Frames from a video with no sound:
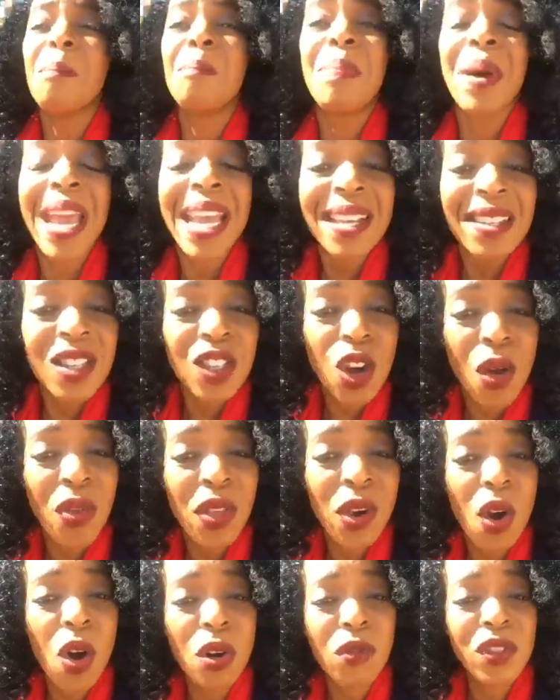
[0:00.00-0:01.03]
Based on
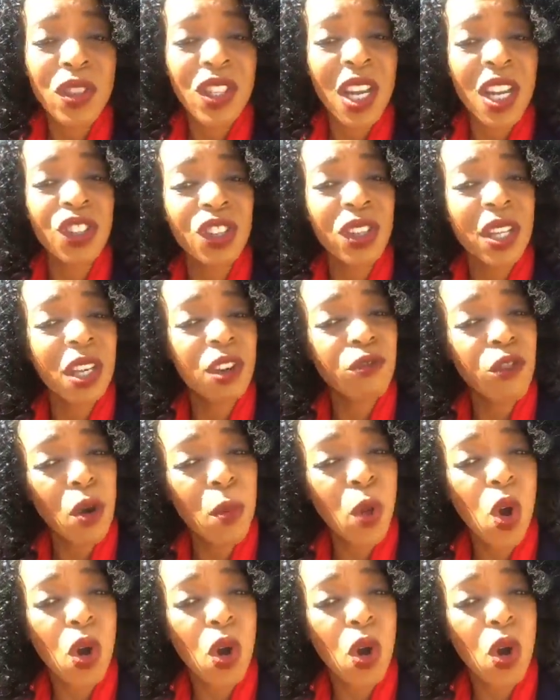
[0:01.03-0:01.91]
the conversation, the informal